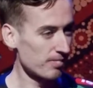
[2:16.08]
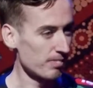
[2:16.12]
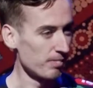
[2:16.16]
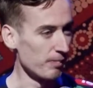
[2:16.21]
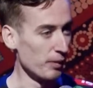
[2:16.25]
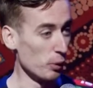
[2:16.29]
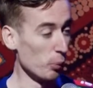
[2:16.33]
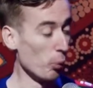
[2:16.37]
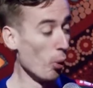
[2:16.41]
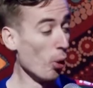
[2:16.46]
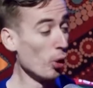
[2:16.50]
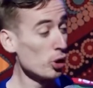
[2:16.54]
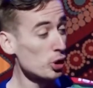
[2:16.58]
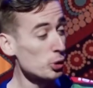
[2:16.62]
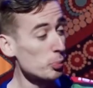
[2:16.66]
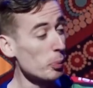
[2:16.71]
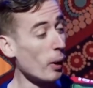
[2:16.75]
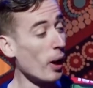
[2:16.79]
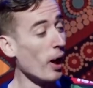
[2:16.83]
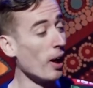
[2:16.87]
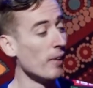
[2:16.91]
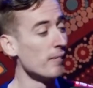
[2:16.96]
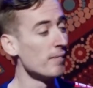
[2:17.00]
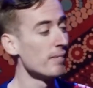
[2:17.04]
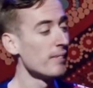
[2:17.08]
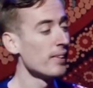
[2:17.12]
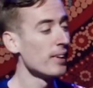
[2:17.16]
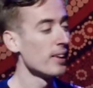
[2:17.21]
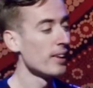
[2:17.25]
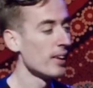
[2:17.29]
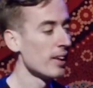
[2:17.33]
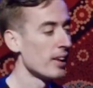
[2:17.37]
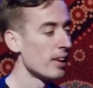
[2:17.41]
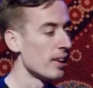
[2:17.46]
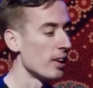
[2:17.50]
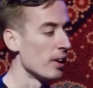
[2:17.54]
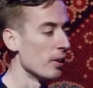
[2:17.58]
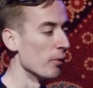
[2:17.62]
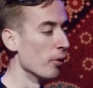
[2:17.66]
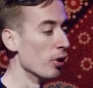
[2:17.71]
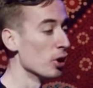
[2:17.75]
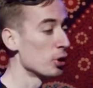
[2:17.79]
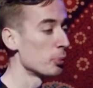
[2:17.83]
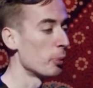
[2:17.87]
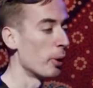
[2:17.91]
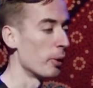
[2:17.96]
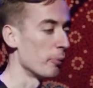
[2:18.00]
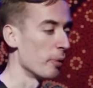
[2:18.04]
But the worst part
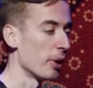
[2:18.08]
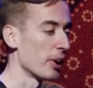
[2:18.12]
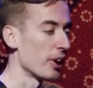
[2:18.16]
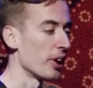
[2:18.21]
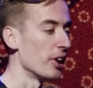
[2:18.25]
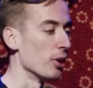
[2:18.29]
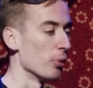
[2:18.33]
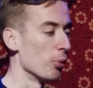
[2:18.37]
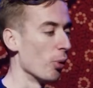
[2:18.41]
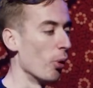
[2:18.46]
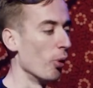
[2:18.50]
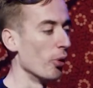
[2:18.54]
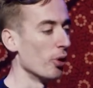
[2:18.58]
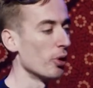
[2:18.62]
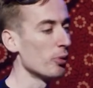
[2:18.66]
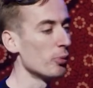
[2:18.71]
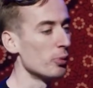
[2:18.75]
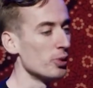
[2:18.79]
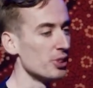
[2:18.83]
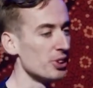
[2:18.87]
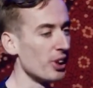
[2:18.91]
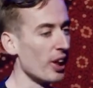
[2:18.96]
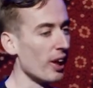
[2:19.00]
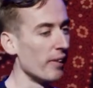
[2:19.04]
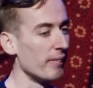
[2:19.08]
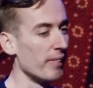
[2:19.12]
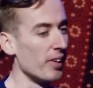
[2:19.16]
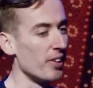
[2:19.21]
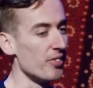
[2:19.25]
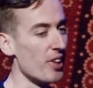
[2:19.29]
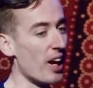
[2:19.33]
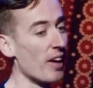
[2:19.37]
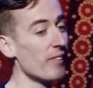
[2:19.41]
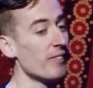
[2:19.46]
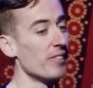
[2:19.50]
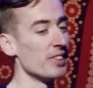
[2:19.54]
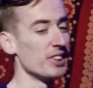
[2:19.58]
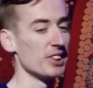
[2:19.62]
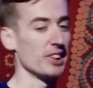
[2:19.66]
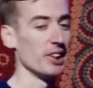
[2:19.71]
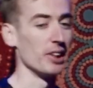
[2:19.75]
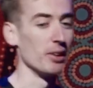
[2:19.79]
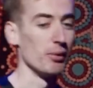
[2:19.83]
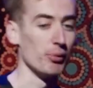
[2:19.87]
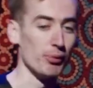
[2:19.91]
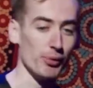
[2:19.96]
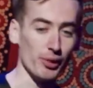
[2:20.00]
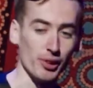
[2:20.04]
about getting the Rona was how my dad was
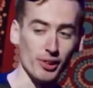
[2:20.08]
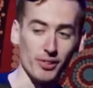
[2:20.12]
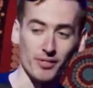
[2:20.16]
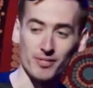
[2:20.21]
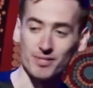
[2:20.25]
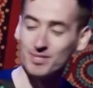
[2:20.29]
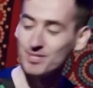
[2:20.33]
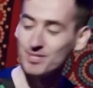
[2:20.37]
going to feel.